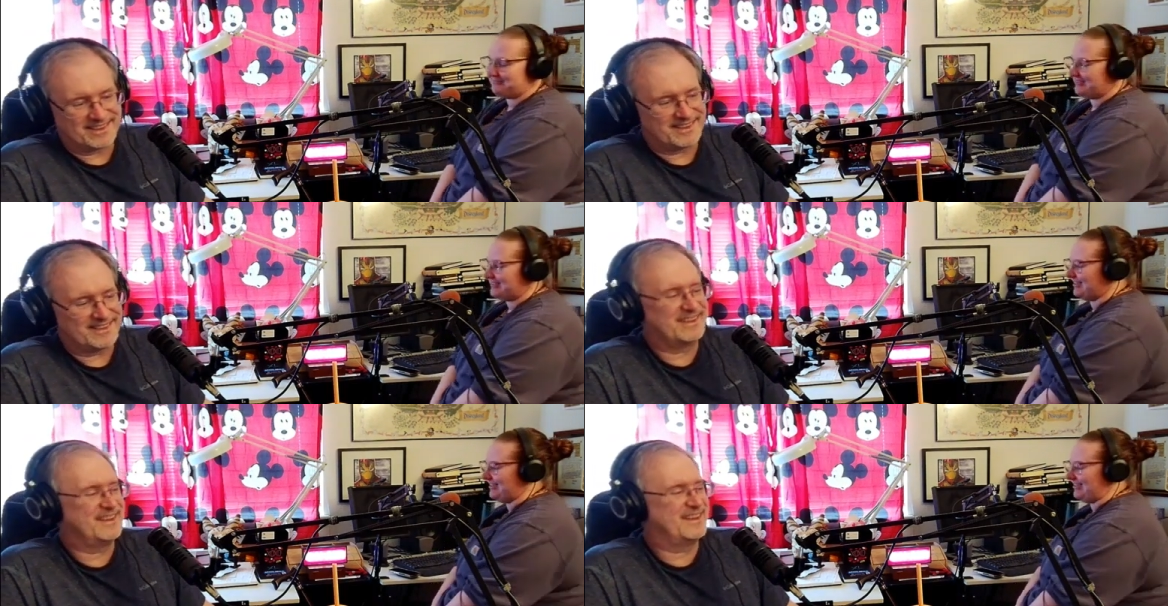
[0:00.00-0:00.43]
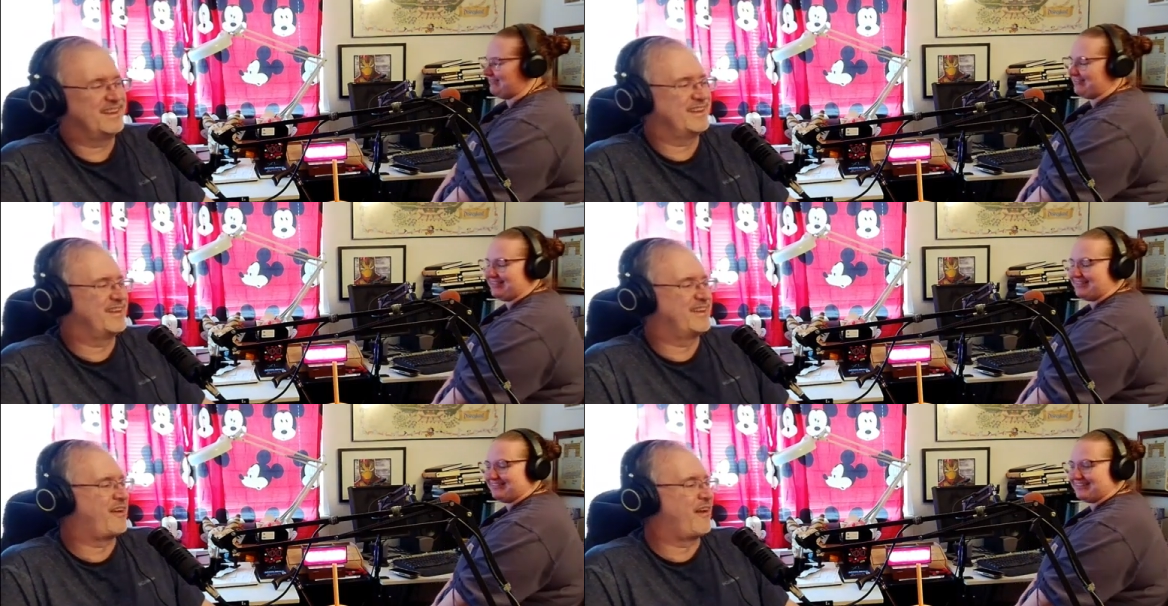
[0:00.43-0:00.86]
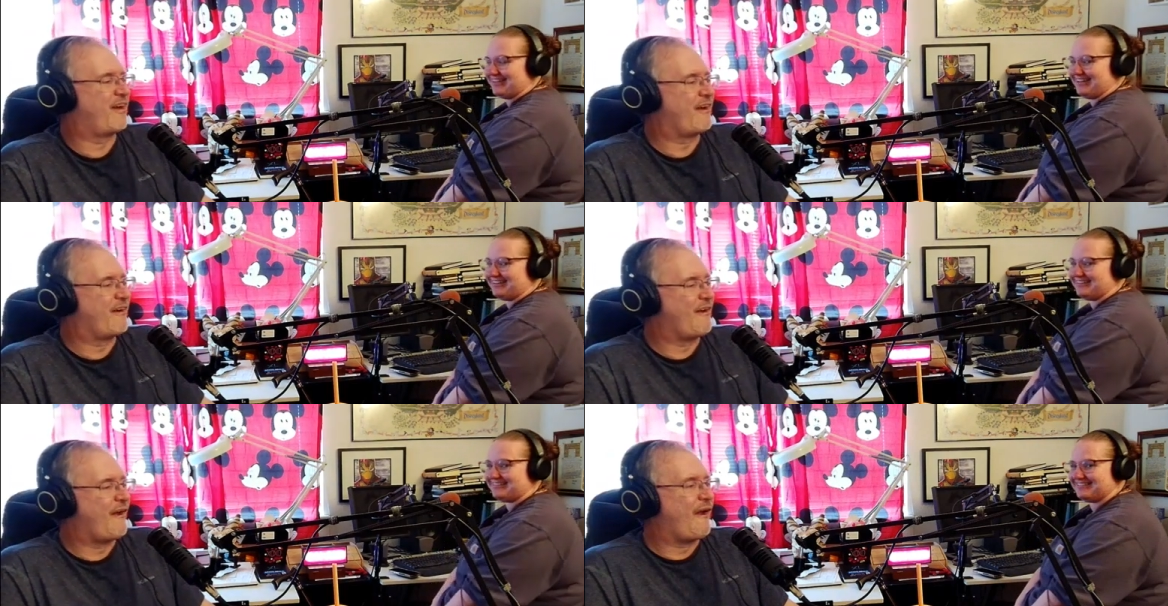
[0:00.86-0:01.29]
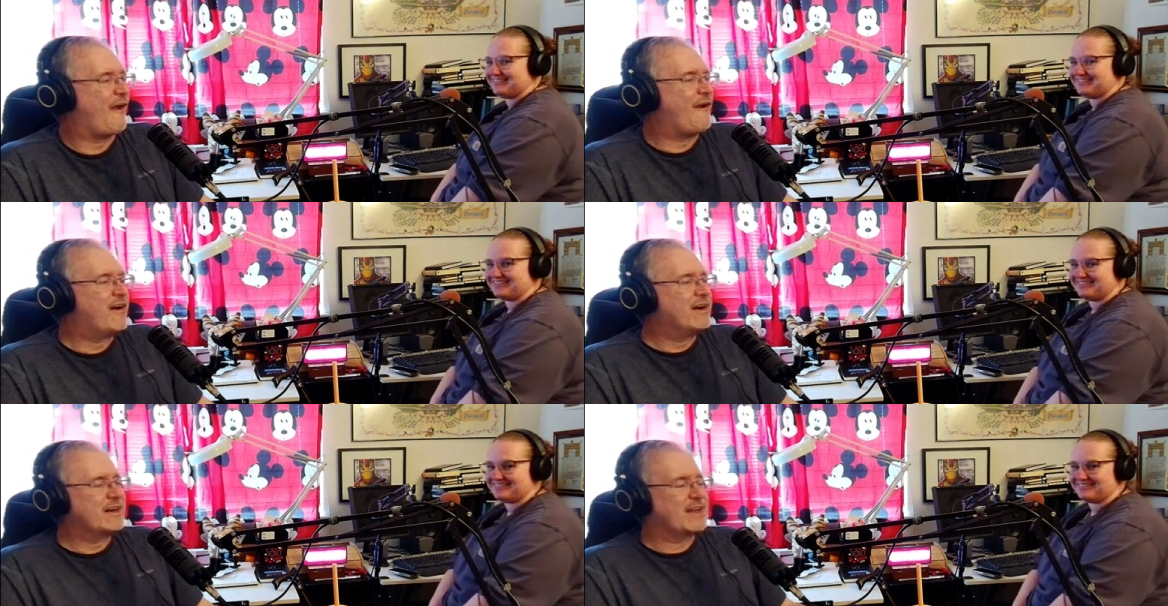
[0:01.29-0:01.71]
Speaker 1: Love that little guy.
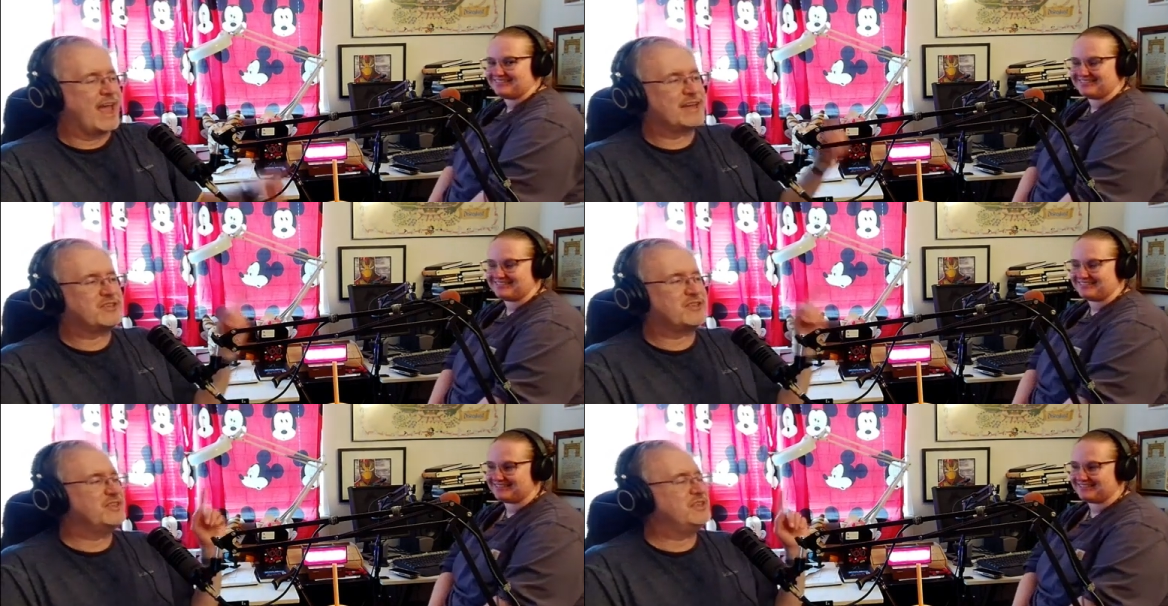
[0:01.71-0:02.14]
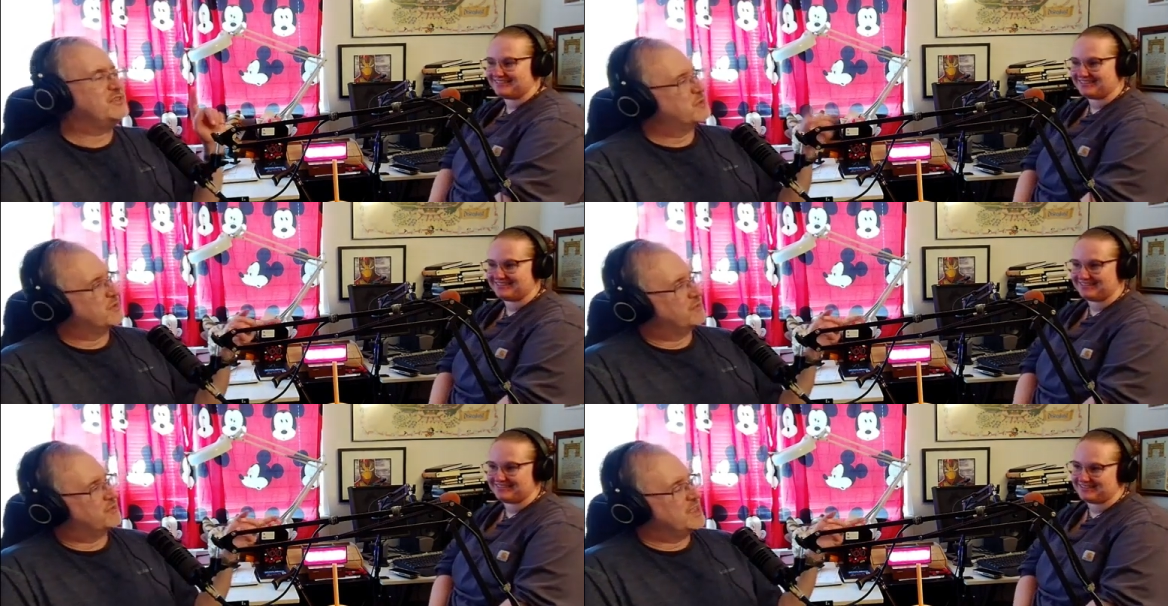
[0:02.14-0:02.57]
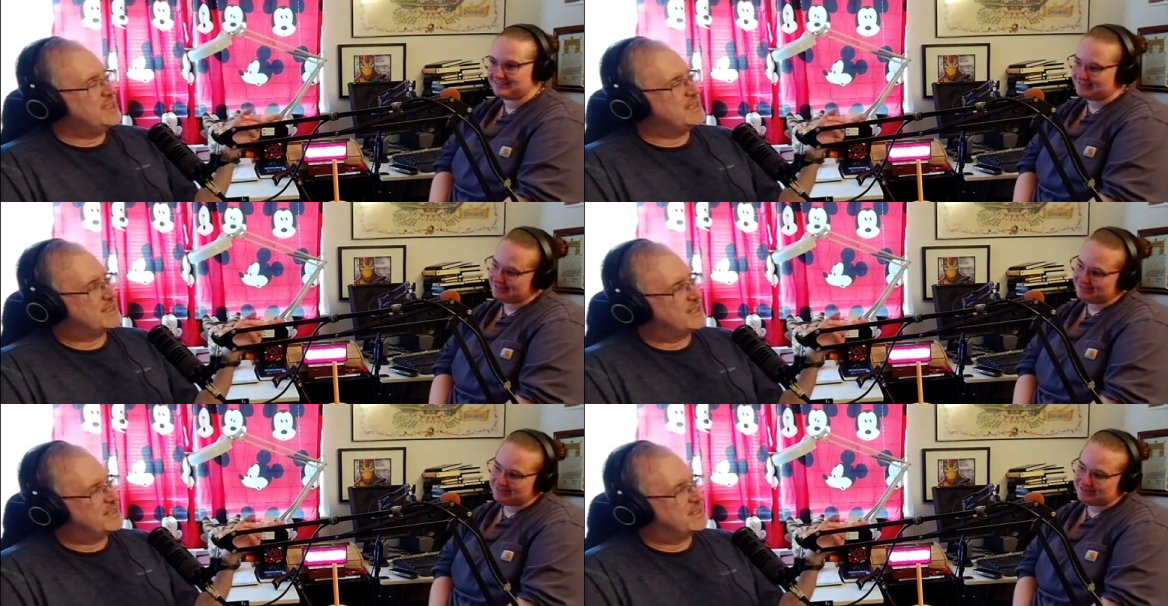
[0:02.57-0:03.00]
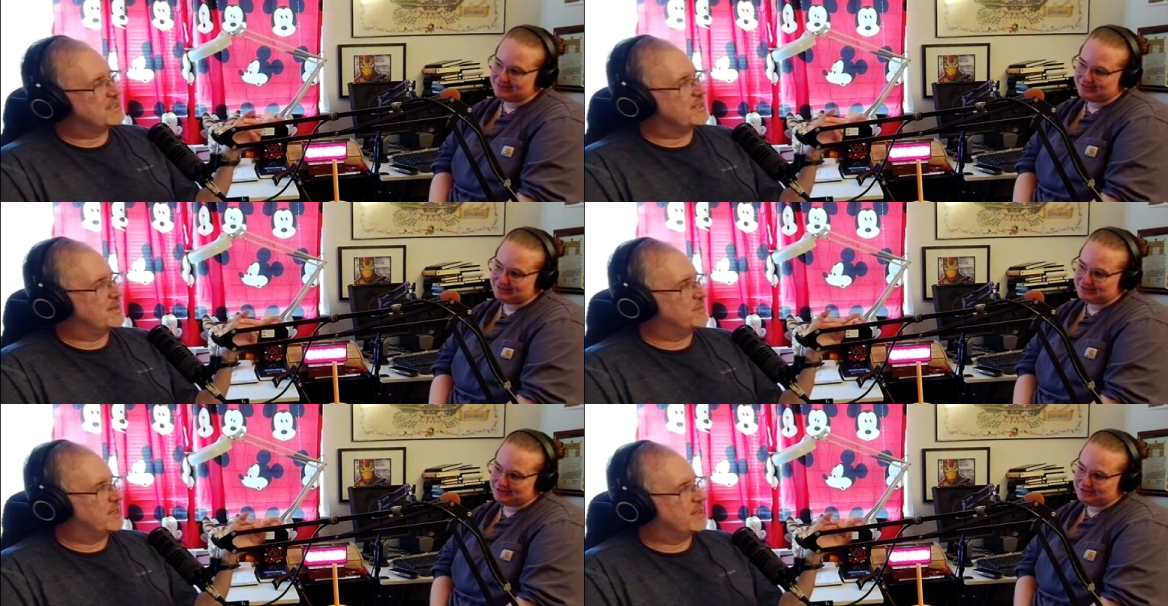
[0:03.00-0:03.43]
Actually, this sort of leads into
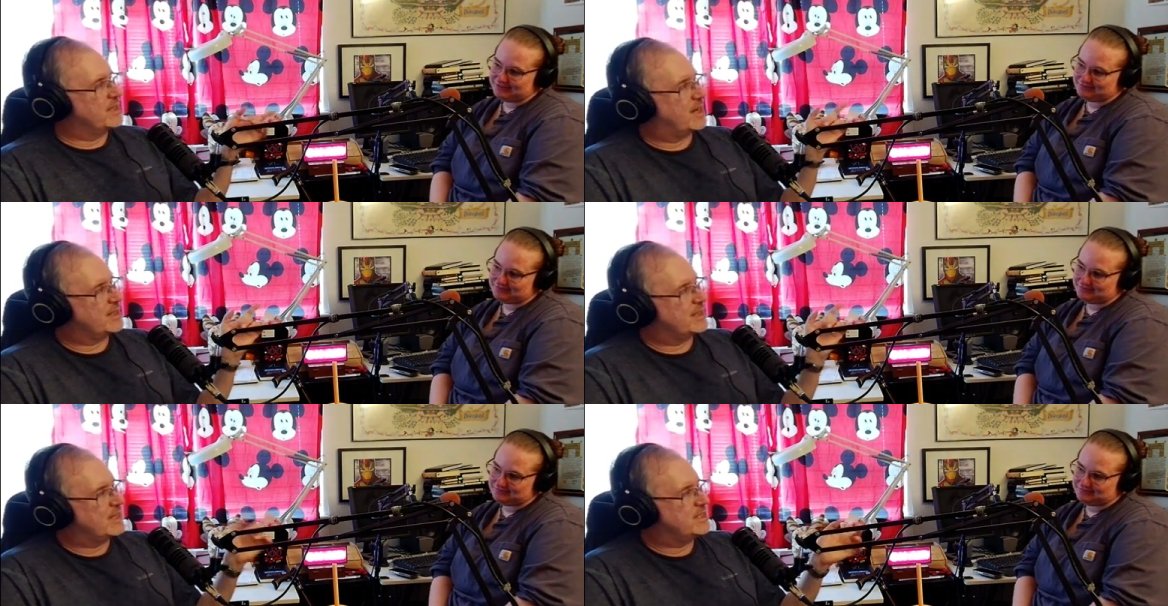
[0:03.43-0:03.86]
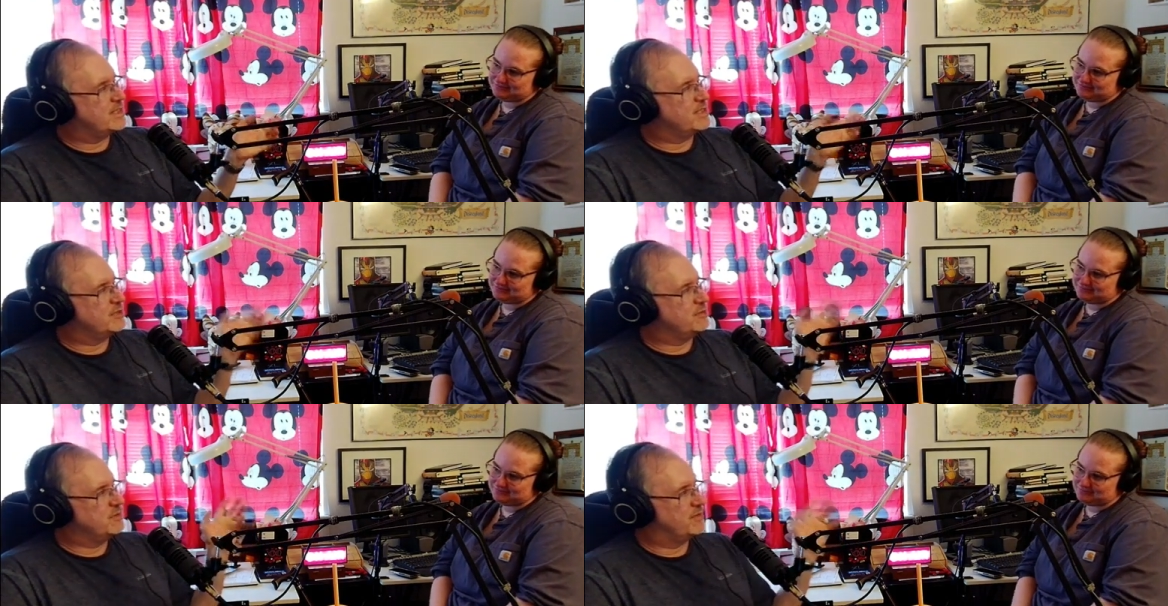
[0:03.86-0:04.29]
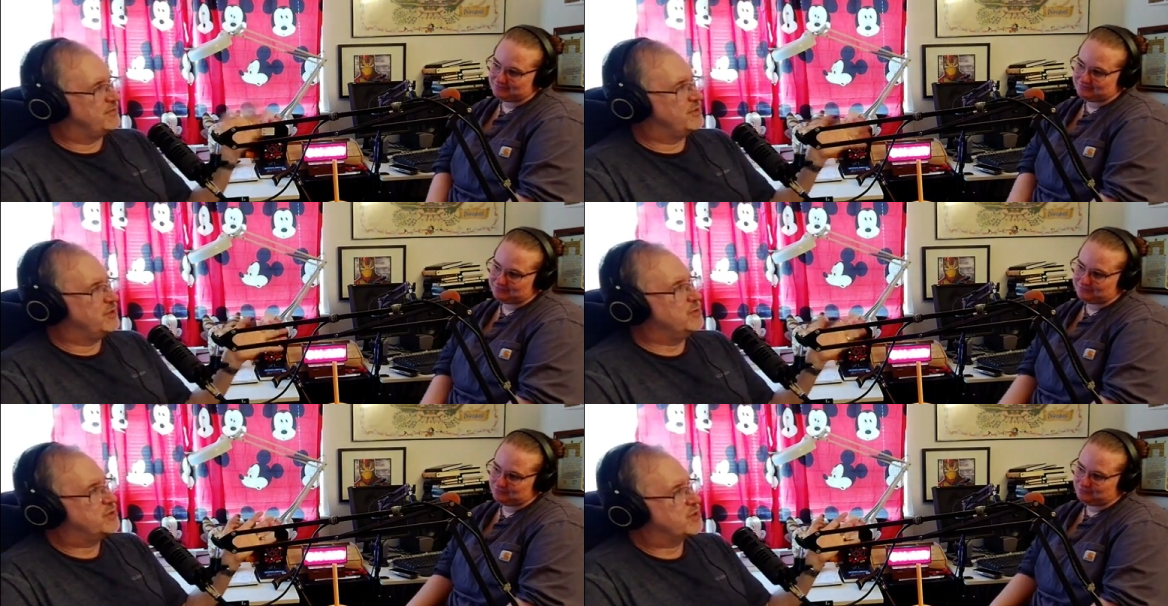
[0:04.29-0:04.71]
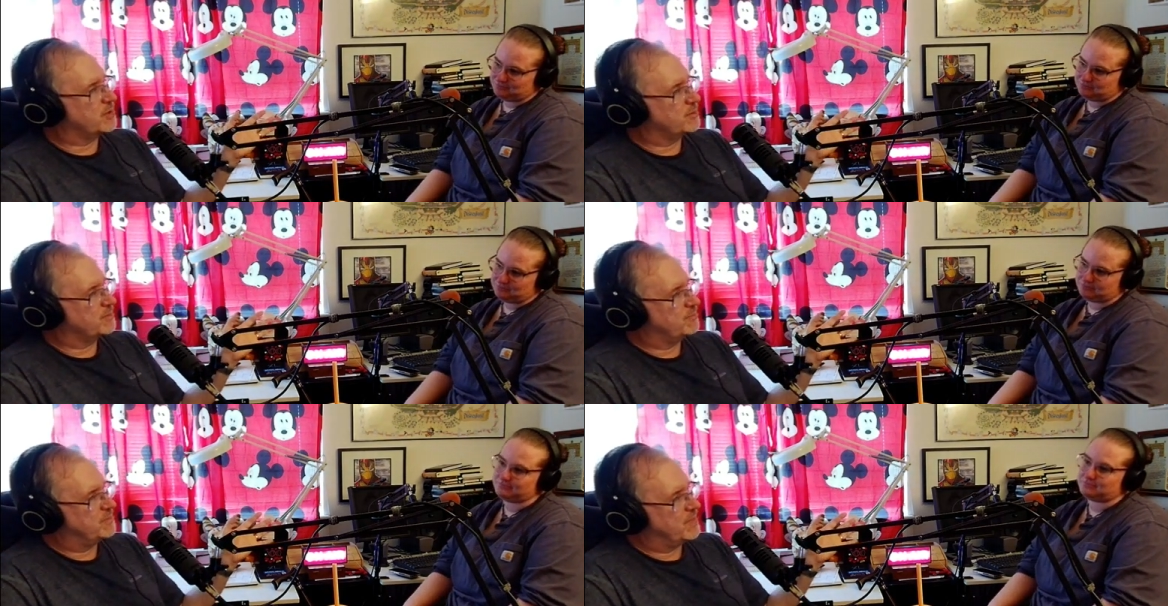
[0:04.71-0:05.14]
something that I'd like to do in the future,
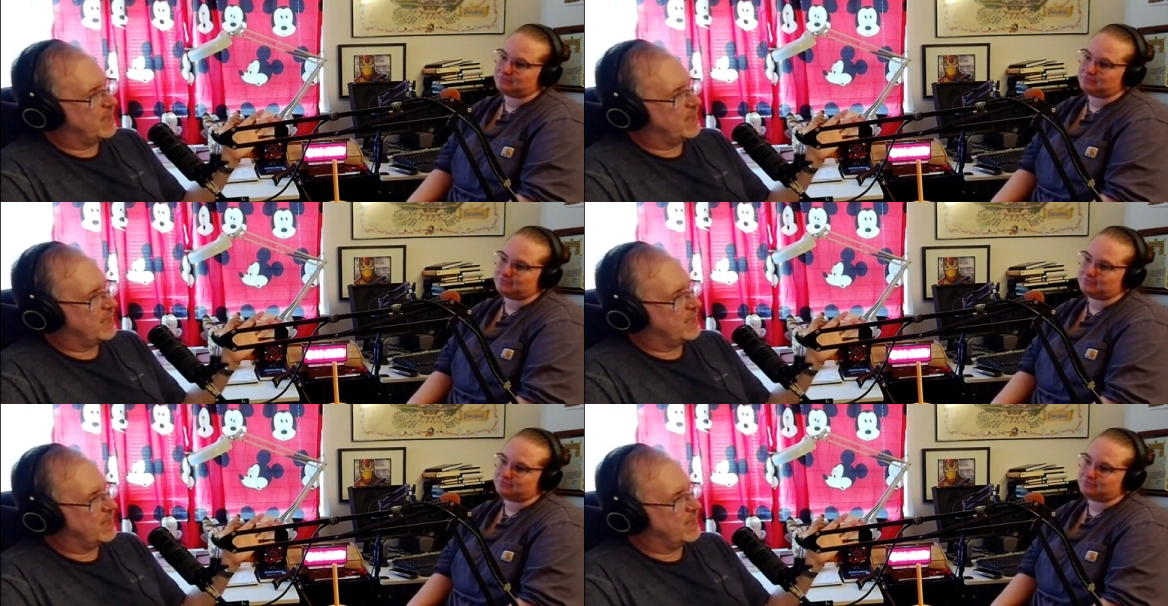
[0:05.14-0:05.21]
mm-hmm.